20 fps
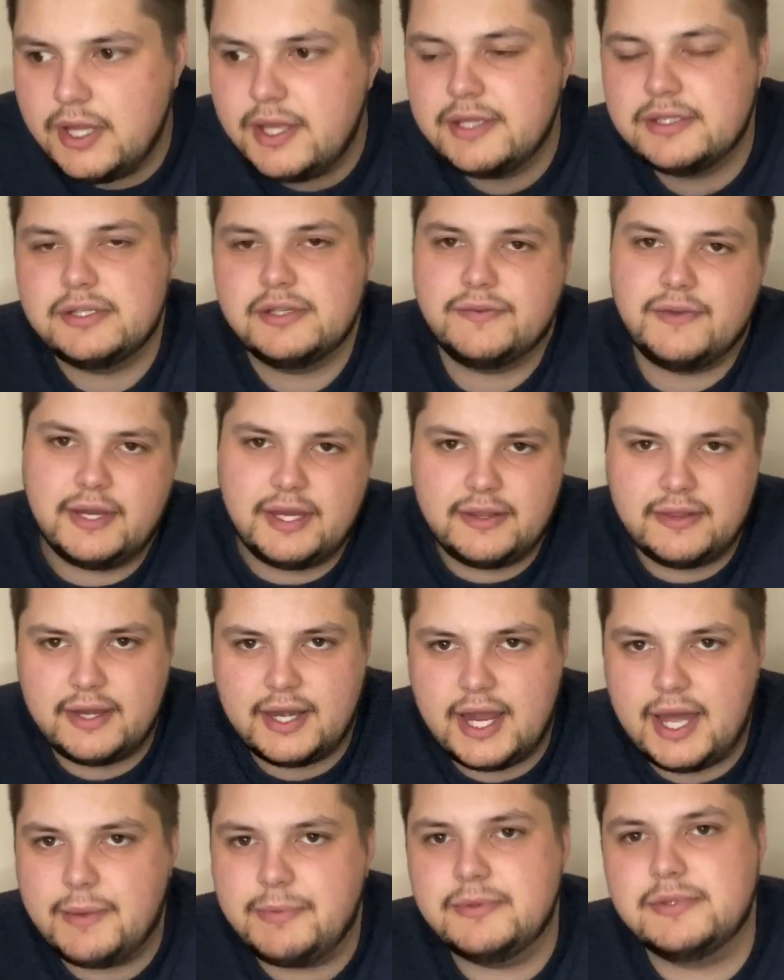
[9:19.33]
So if anything
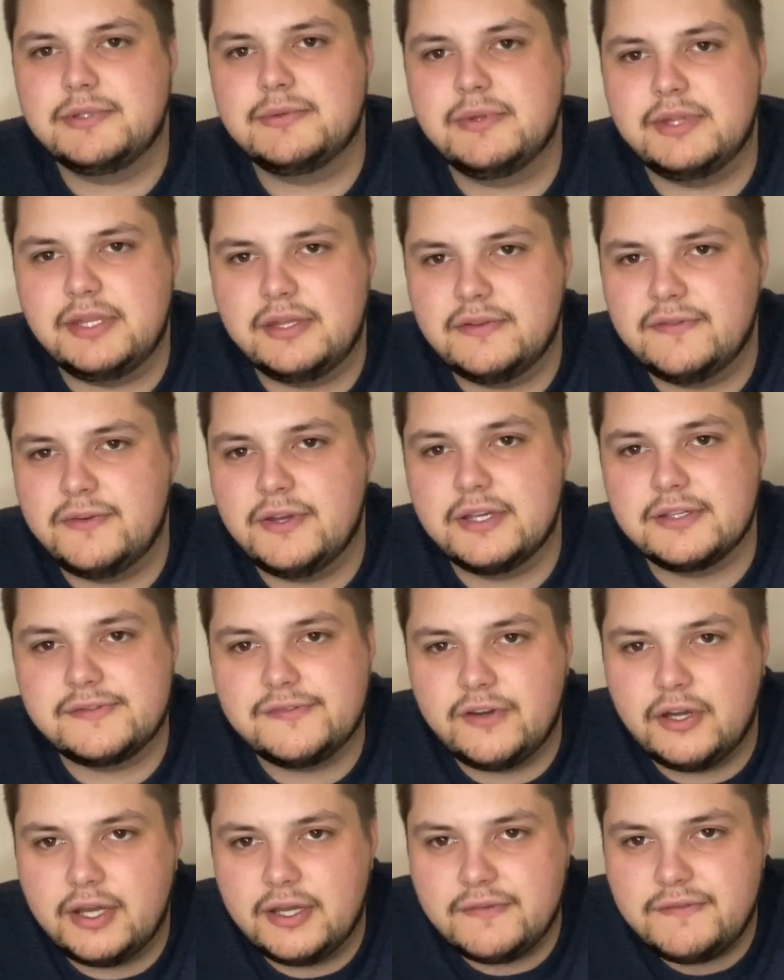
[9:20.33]
happens within the first
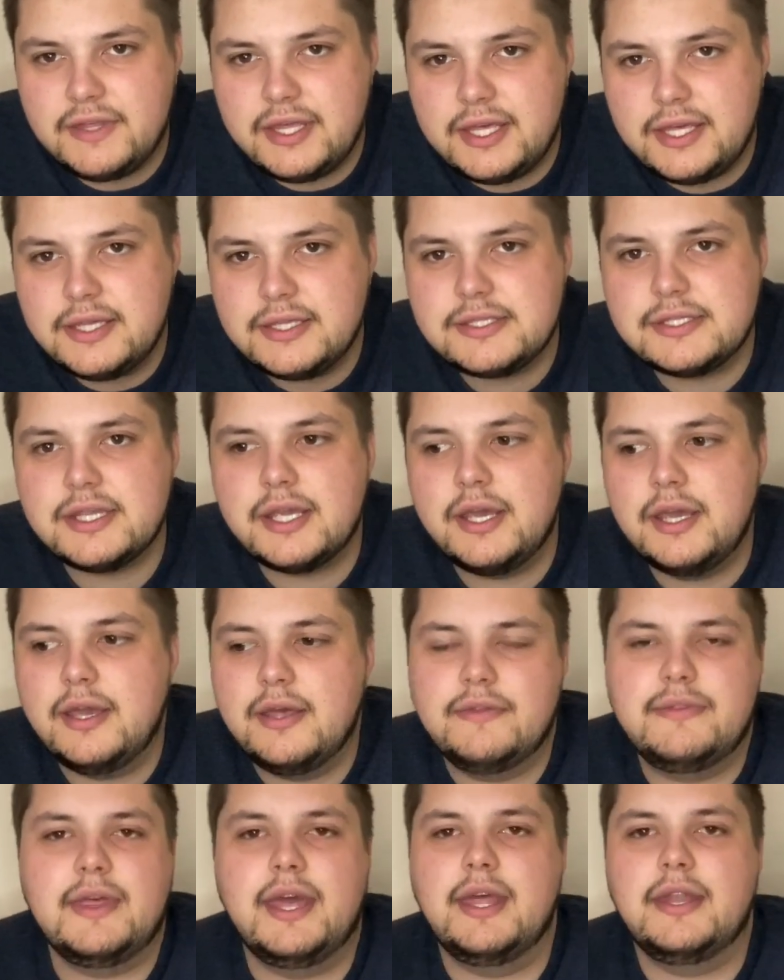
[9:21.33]
5 years,
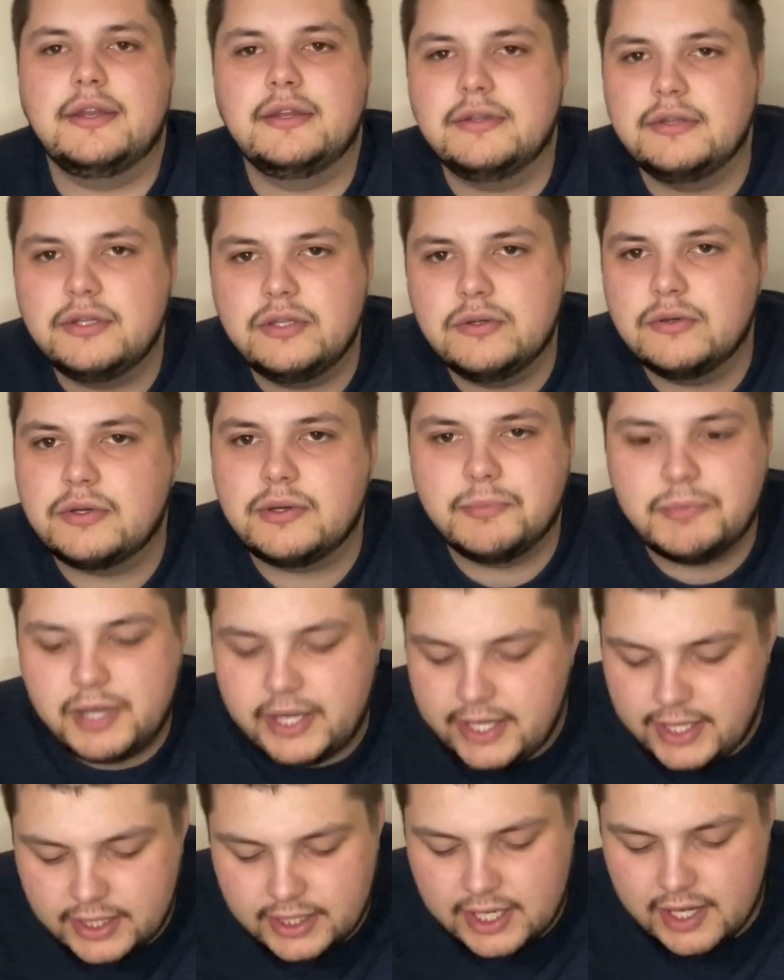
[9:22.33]
then you're
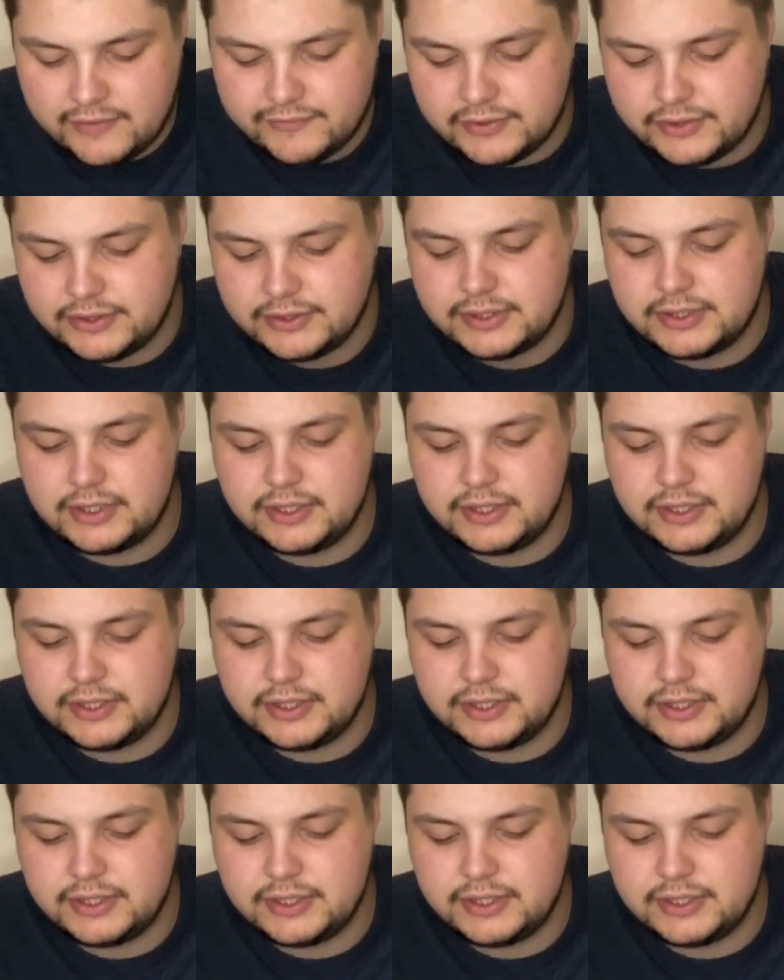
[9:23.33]
completely covered.